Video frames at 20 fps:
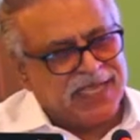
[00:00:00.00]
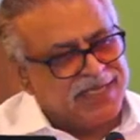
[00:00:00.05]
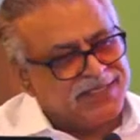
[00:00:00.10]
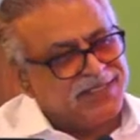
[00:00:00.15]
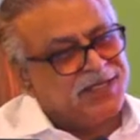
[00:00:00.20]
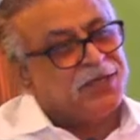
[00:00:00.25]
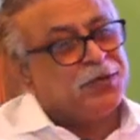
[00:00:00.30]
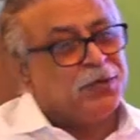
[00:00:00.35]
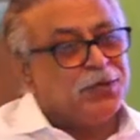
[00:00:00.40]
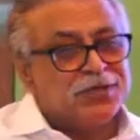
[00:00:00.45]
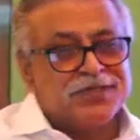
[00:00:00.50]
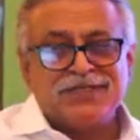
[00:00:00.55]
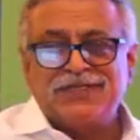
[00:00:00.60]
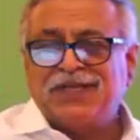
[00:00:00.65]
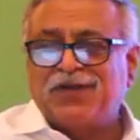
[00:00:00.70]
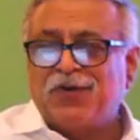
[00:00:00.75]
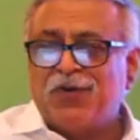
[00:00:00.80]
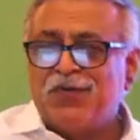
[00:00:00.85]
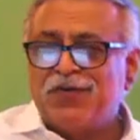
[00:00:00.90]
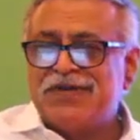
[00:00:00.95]
as it looks,
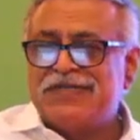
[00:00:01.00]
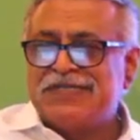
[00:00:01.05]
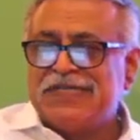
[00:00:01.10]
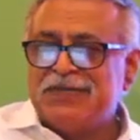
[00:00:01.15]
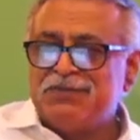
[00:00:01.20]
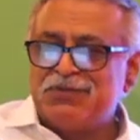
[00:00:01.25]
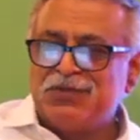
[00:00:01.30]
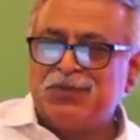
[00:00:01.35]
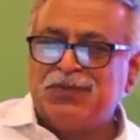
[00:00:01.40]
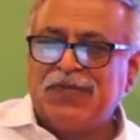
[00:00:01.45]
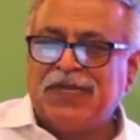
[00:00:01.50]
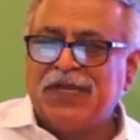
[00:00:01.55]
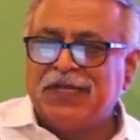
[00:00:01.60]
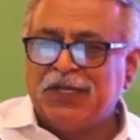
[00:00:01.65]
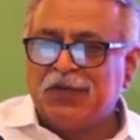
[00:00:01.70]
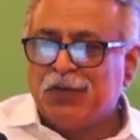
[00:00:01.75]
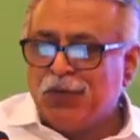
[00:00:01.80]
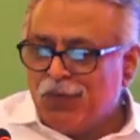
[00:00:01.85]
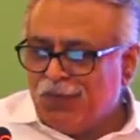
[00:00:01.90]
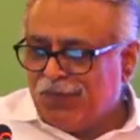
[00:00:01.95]
the COVID seems to be
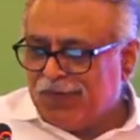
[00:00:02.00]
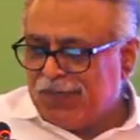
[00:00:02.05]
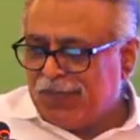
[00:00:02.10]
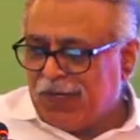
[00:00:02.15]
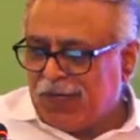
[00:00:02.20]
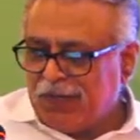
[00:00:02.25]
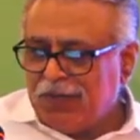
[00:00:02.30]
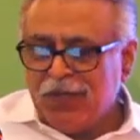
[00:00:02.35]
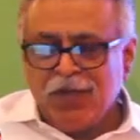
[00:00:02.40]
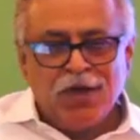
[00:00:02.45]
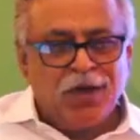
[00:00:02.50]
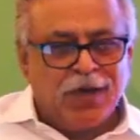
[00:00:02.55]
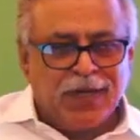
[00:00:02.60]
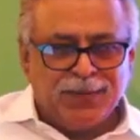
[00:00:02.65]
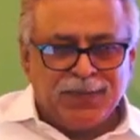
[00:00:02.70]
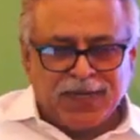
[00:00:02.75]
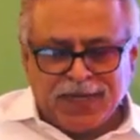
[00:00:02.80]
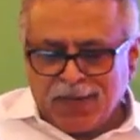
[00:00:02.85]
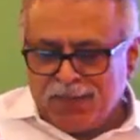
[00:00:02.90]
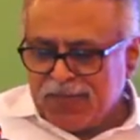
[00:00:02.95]
getting over now, or
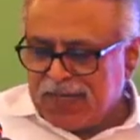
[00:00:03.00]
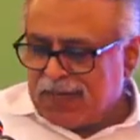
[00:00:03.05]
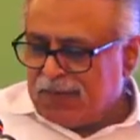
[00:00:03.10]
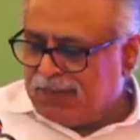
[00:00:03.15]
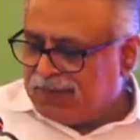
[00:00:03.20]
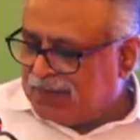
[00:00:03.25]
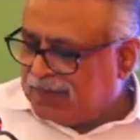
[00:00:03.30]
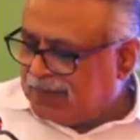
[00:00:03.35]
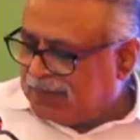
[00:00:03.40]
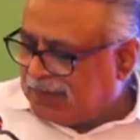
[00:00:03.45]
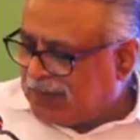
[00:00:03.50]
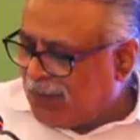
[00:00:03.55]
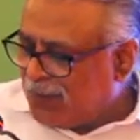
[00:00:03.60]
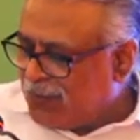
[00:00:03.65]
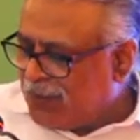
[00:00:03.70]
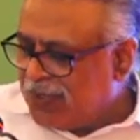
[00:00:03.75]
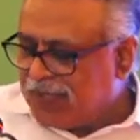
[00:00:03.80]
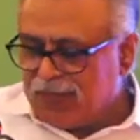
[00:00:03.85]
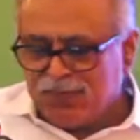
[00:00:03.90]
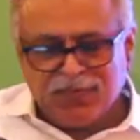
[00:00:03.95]
becoming a
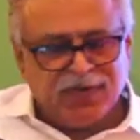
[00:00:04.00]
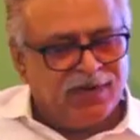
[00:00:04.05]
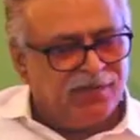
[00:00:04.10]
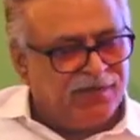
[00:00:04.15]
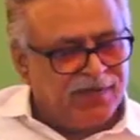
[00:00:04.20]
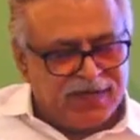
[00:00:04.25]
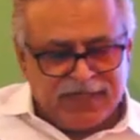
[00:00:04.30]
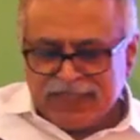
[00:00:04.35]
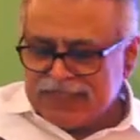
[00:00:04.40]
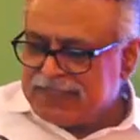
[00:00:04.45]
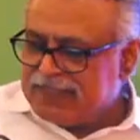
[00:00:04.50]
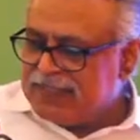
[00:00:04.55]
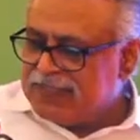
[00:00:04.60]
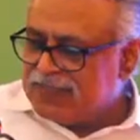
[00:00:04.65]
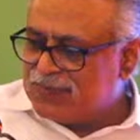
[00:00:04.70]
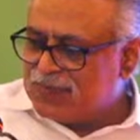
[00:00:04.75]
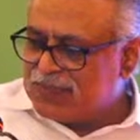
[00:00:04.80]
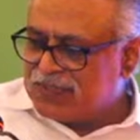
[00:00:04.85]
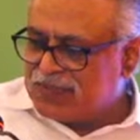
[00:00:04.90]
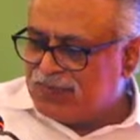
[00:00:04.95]
community prevalent
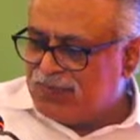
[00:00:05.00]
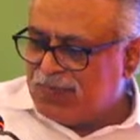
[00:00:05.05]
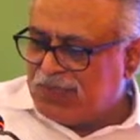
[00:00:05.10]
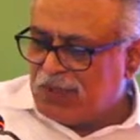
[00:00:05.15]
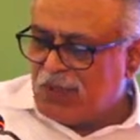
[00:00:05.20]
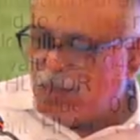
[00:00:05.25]
disease which may